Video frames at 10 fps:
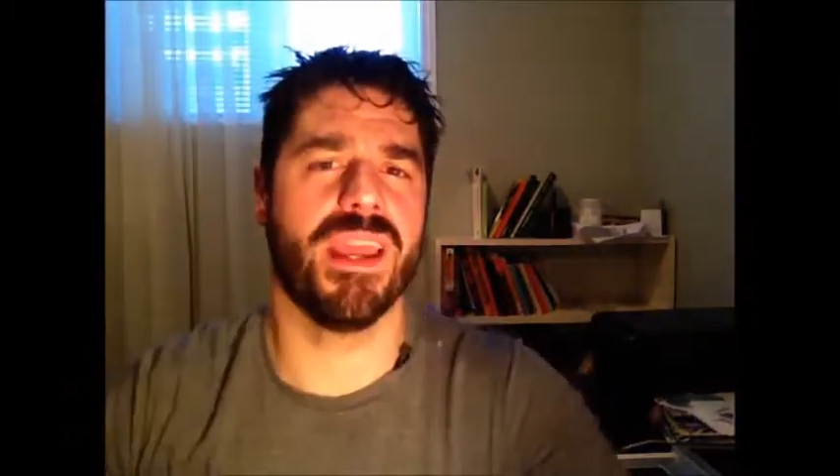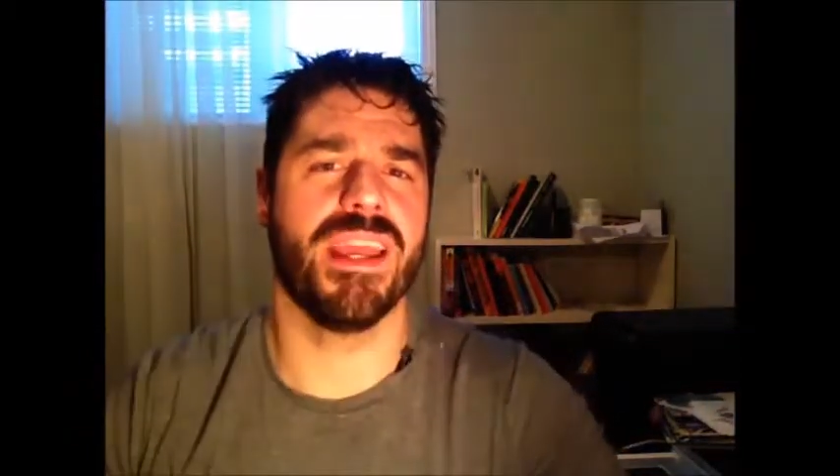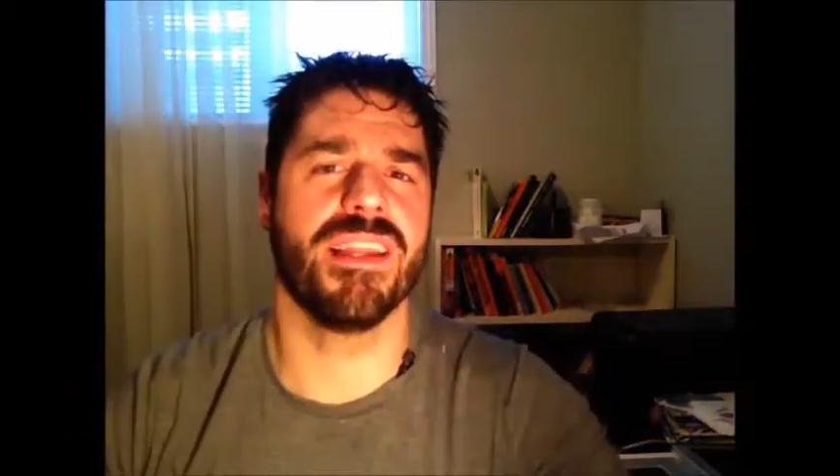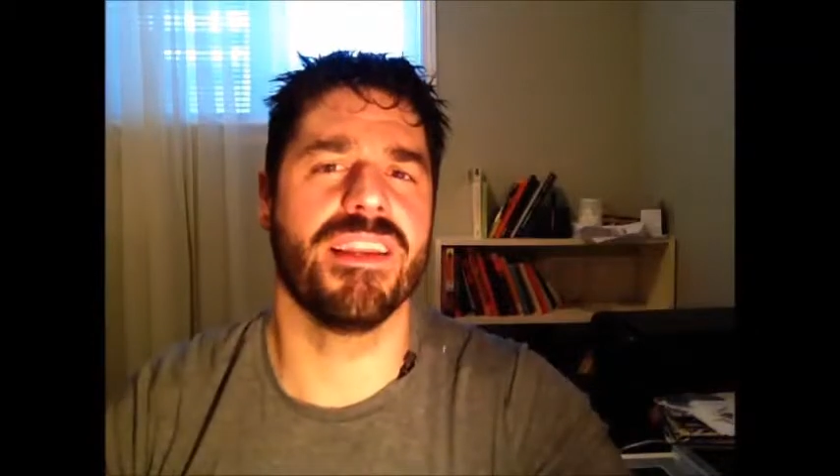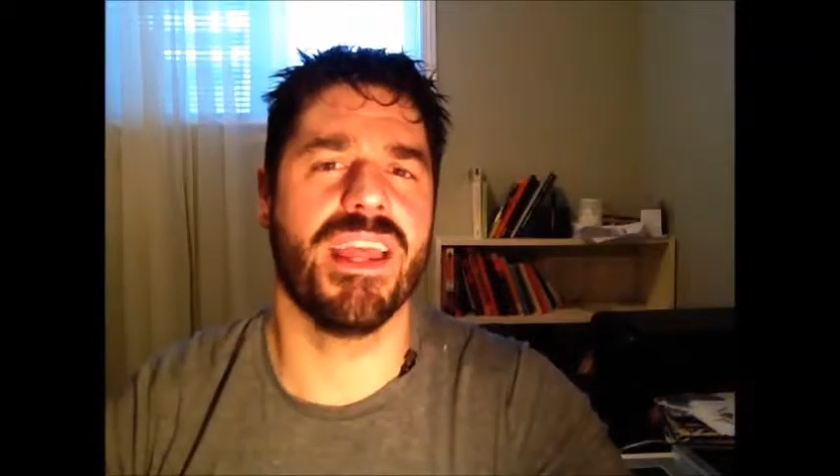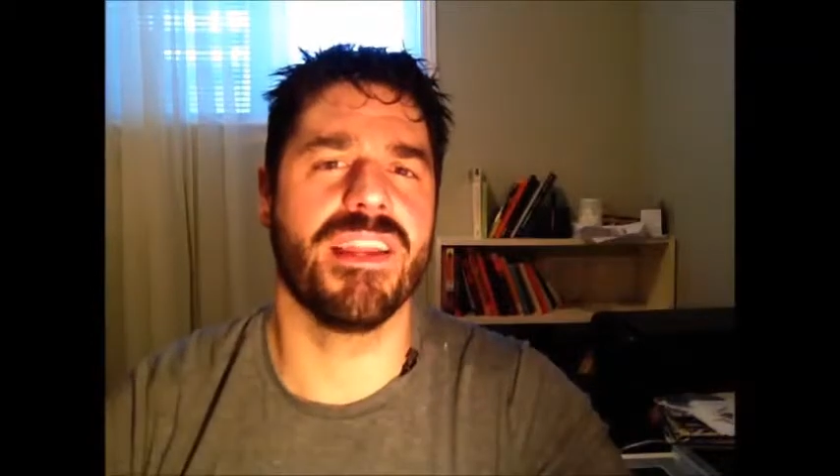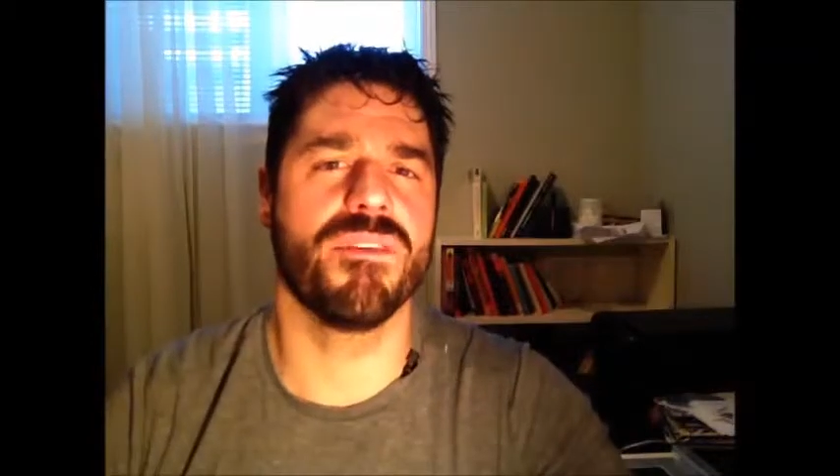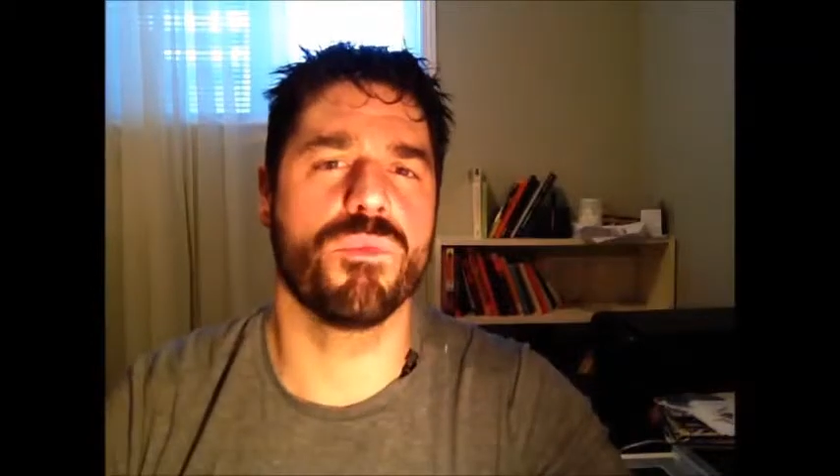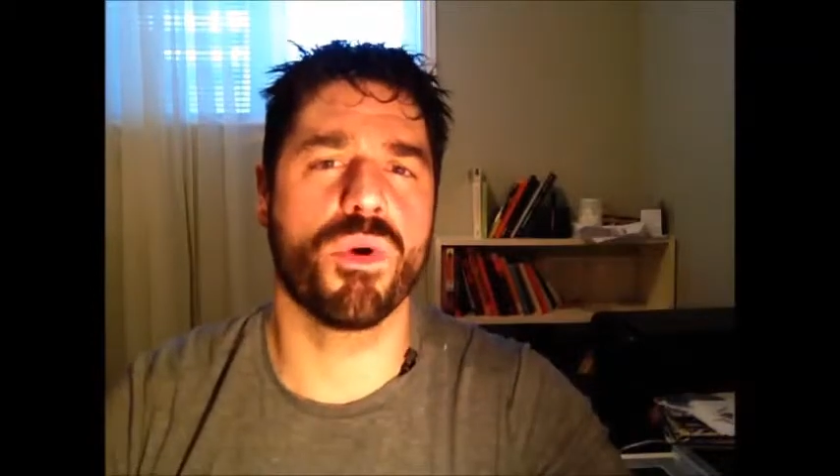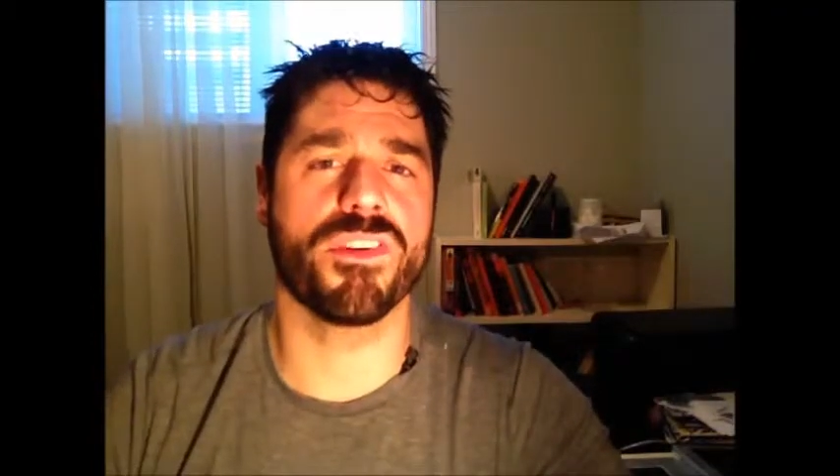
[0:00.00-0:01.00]
and
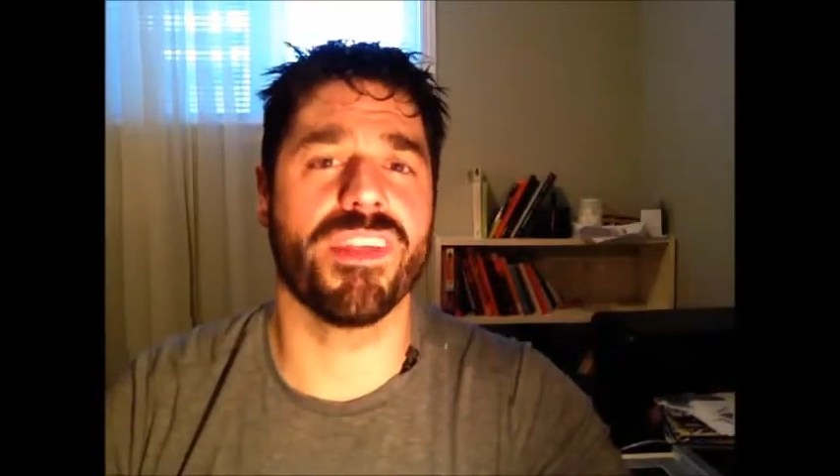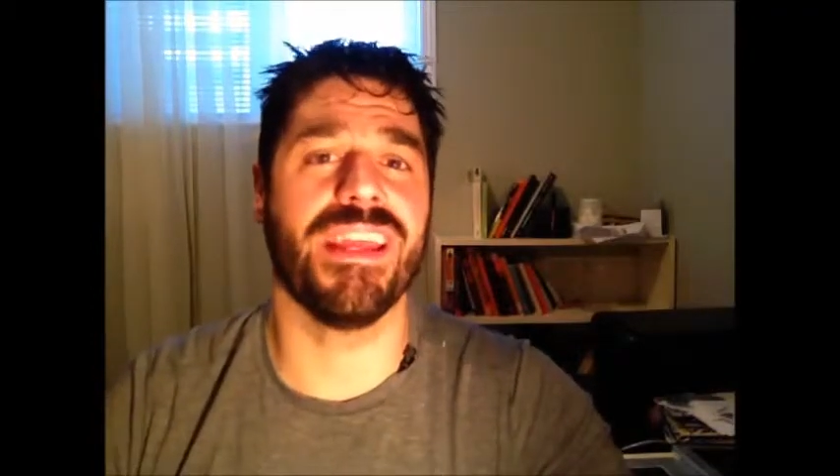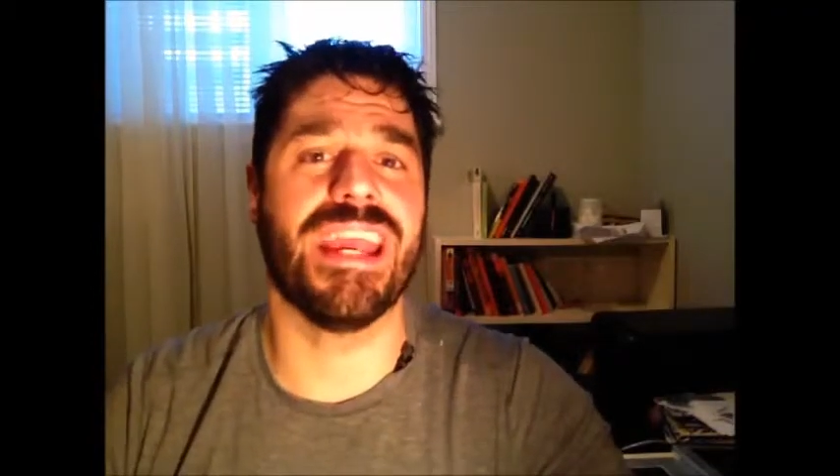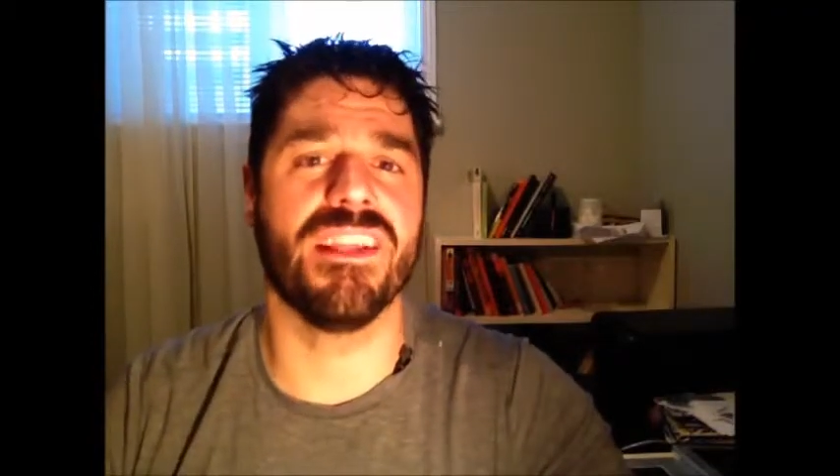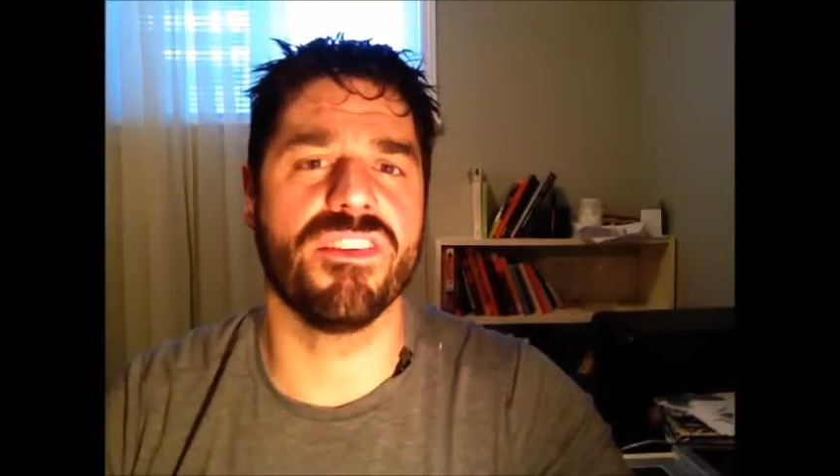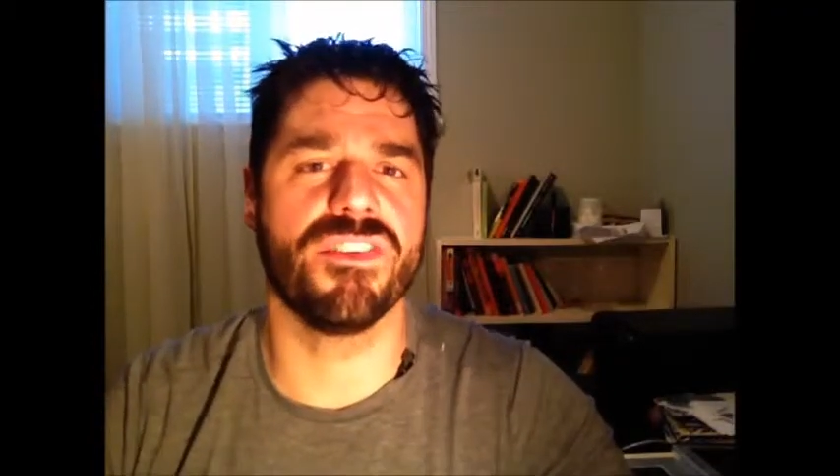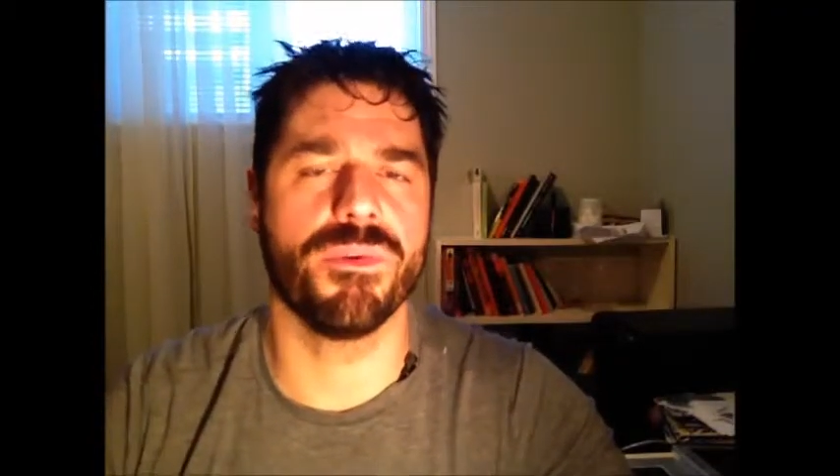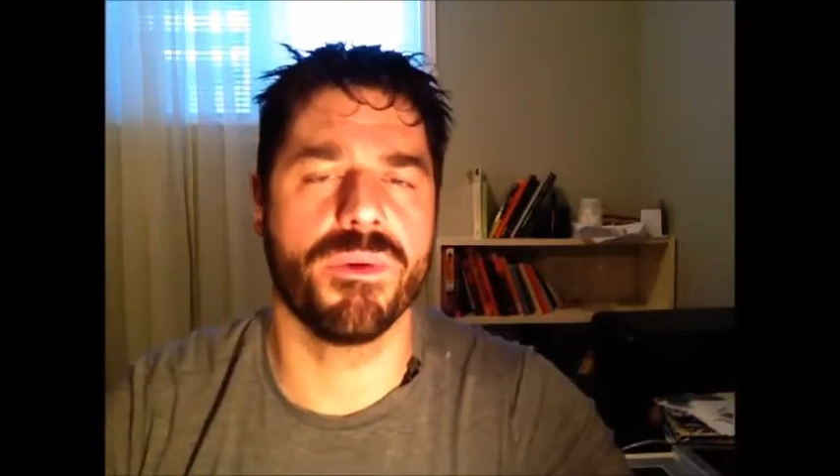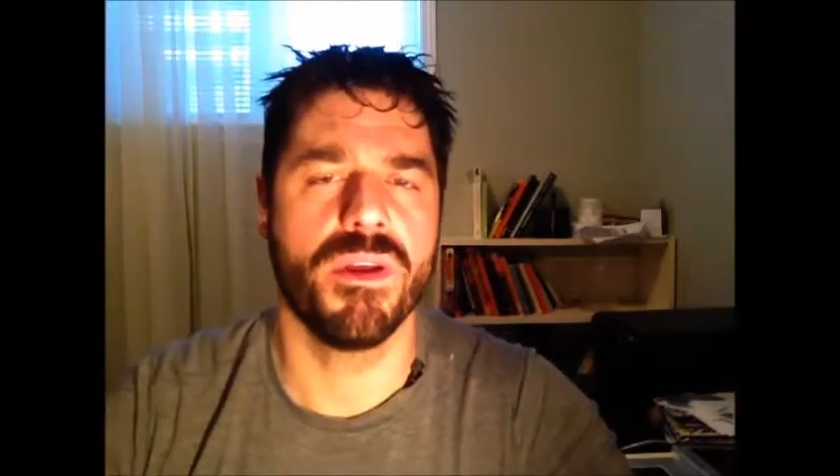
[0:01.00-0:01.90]
and works against you.